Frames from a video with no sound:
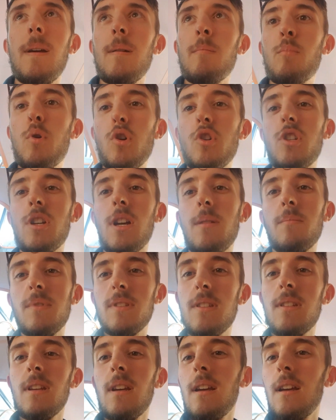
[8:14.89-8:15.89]

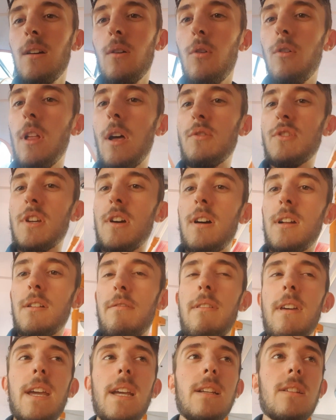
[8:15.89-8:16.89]
push-ups, all those kind of
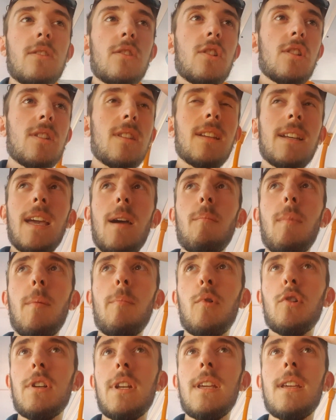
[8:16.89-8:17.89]
things, just to get my
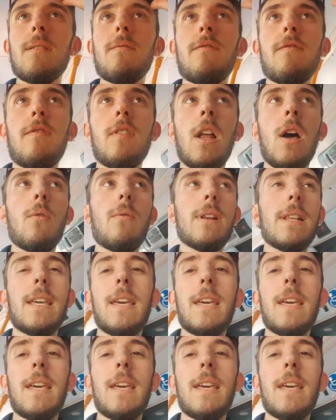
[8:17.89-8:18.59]
body flowing,